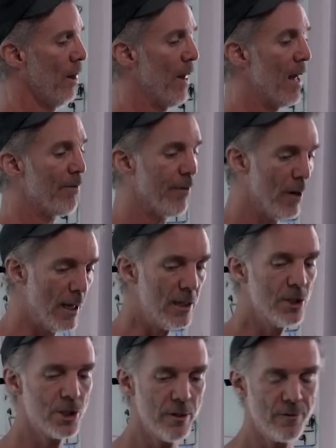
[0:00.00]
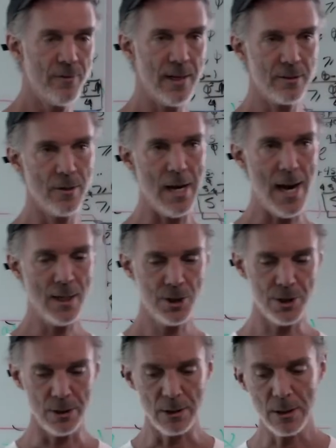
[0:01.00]
that for any shift vector
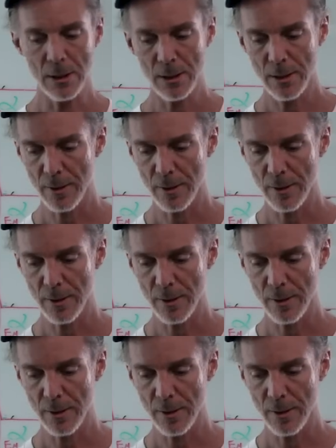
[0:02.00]
action,